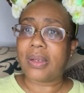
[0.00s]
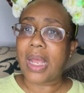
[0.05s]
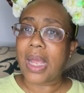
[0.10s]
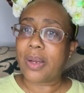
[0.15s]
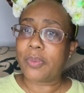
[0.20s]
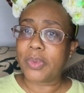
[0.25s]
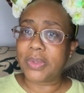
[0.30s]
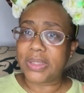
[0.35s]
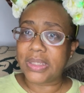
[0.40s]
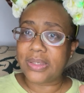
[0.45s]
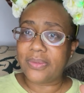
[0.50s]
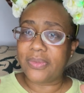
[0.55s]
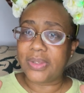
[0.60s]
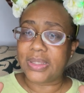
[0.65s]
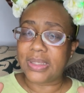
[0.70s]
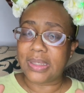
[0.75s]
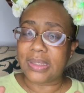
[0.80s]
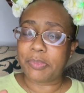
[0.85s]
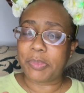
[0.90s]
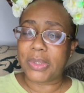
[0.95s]
I will leave a
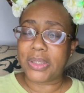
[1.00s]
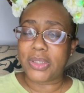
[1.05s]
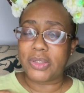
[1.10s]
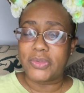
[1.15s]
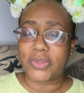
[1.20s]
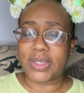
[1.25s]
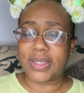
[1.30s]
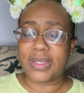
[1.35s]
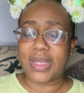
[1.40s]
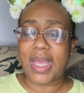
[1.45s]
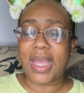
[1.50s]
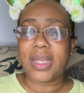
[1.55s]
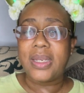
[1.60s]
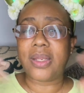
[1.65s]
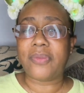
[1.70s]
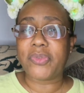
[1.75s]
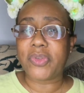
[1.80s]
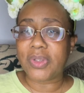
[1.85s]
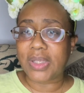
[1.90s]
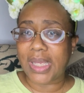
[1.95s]
link below to that
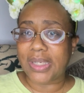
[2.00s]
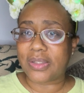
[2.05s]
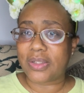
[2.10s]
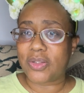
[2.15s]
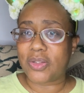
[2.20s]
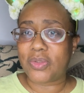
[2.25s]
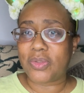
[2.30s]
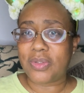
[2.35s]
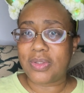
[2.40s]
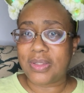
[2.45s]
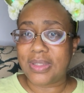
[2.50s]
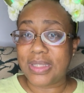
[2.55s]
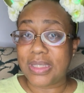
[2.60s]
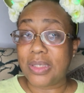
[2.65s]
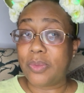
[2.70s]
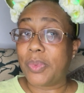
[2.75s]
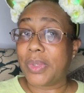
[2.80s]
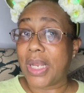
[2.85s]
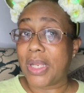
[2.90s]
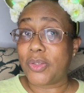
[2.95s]
if you'd like to see
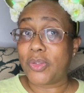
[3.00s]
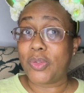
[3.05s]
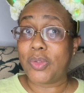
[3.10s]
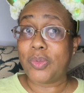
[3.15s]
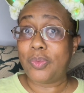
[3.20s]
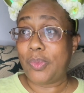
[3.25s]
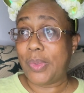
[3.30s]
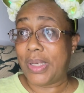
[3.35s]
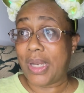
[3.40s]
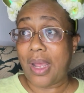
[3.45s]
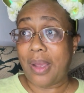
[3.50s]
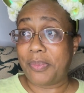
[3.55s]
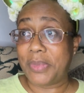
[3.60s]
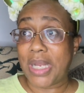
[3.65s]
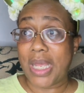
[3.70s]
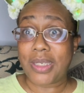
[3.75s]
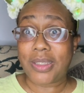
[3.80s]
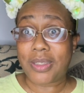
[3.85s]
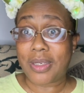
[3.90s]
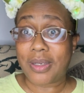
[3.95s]
what I do when I'm
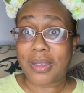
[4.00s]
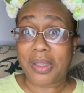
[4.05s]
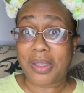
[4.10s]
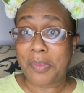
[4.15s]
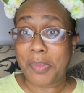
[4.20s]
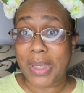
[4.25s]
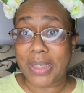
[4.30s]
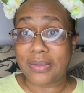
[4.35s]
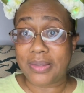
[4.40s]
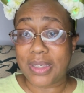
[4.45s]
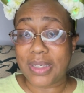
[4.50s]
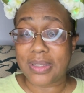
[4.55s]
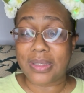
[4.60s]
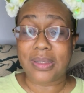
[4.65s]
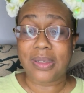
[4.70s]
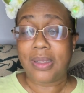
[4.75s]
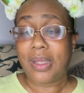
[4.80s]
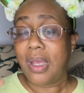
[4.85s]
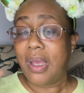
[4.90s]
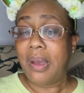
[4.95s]
not talking about
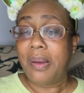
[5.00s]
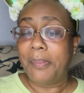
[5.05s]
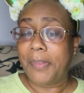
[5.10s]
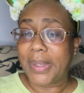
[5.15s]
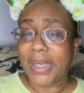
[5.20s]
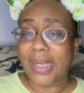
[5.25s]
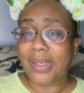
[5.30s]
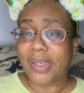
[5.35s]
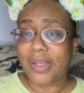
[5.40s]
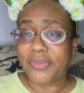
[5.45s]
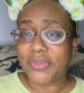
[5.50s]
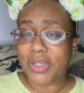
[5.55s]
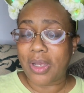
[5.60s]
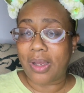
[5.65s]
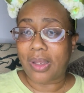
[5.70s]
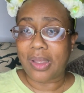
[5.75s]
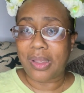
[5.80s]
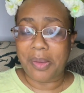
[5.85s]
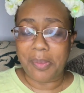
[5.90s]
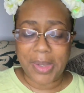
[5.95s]
Disney, but I love
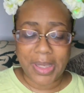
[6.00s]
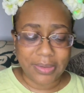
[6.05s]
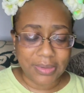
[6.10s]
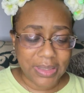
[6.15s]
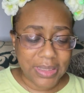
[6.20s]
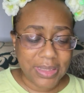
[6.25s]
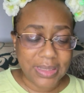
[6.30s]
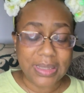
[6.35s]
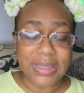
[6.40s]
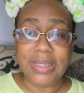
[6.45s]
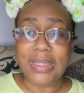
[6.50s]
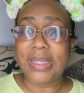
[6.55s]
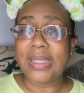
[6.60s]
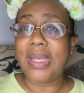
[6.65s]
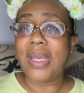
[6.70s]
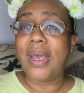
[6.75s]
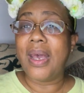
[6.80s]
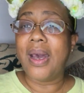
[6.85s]
talking about Disney.